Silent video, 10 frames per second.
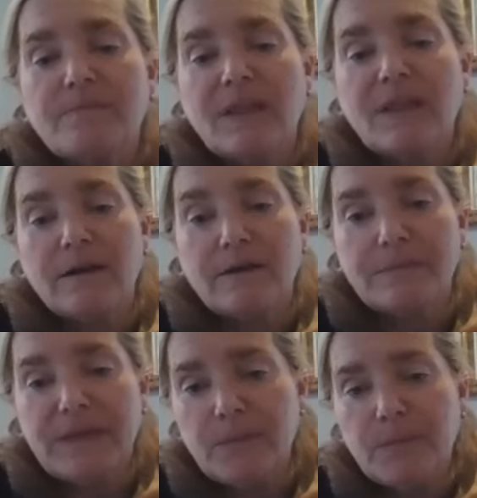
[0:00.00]

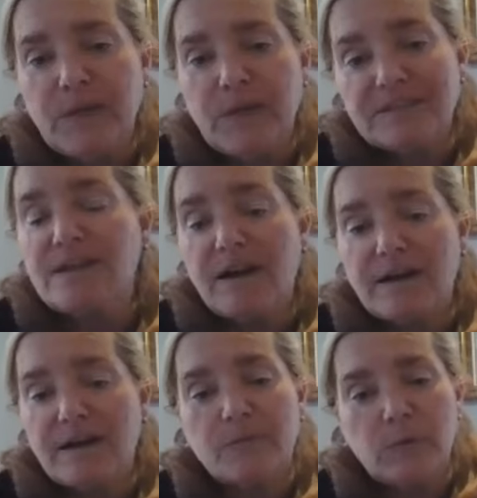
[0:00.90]
And when it's
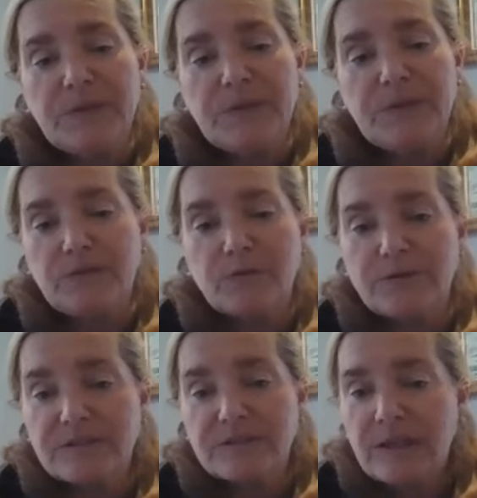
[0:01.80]
not, we'll be
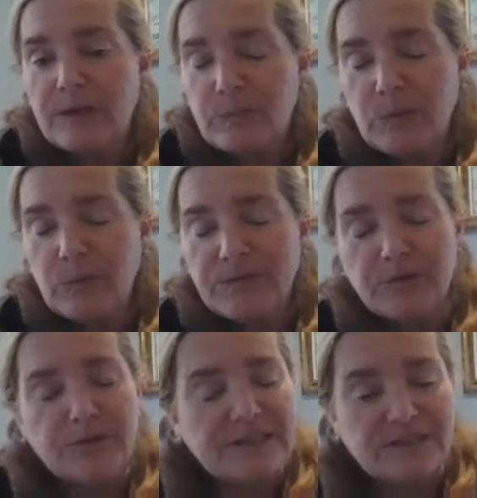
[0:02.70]
indoors. But we've
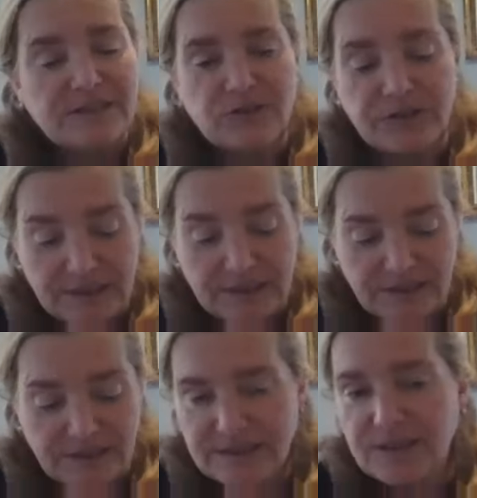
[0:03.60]
already started
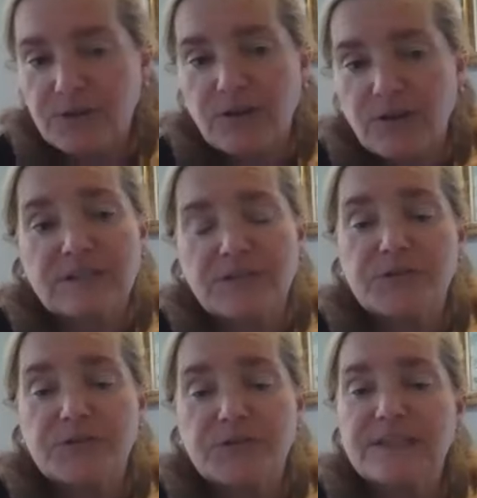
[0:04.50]
collecting
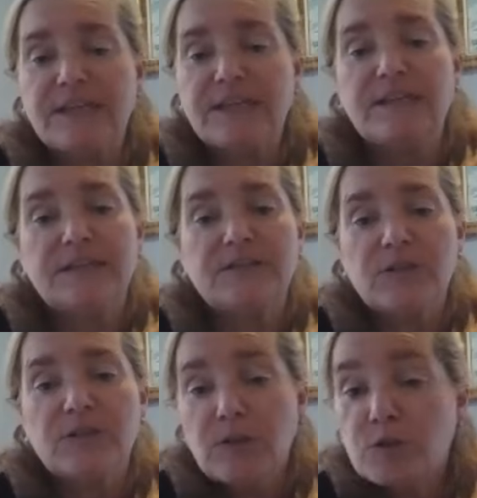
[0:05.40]
cross-country skis,
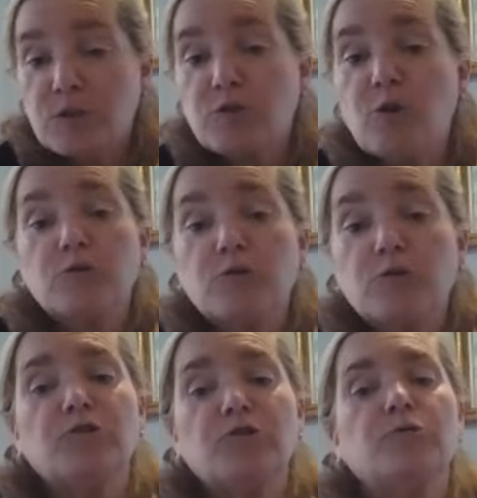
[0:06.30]

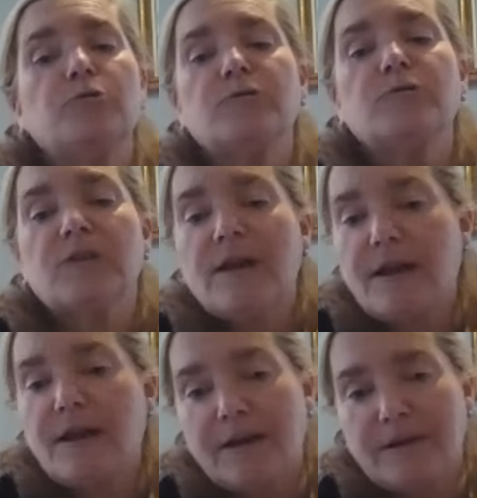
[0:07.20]
snowshoes,
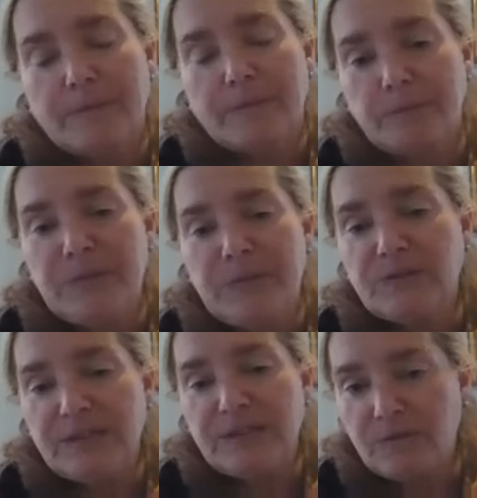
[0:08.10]

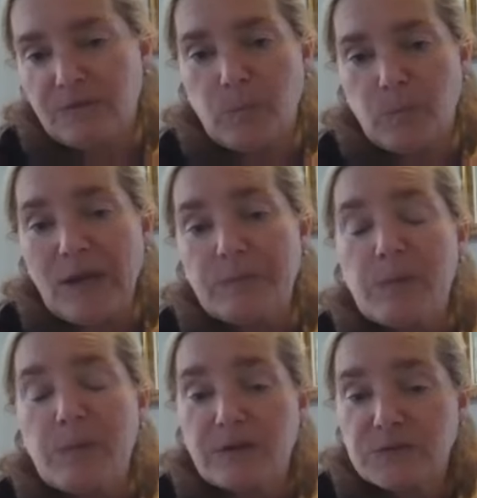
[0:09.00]
building weight
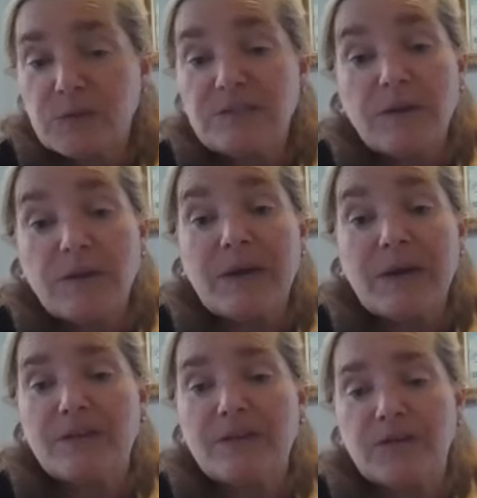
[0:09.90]
bars with
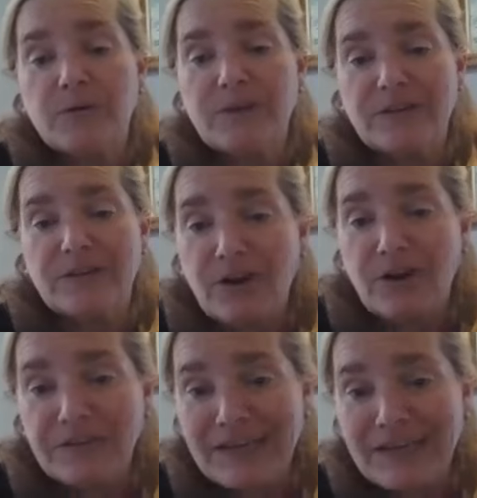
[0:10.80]
dumbbell, you know, with the
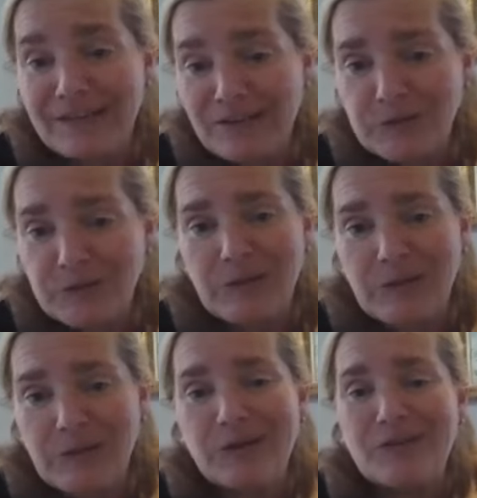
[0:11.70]
coffee can, the old
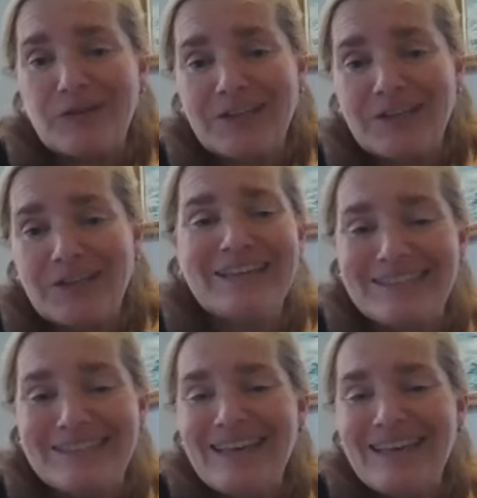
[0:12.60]
cement coffee can.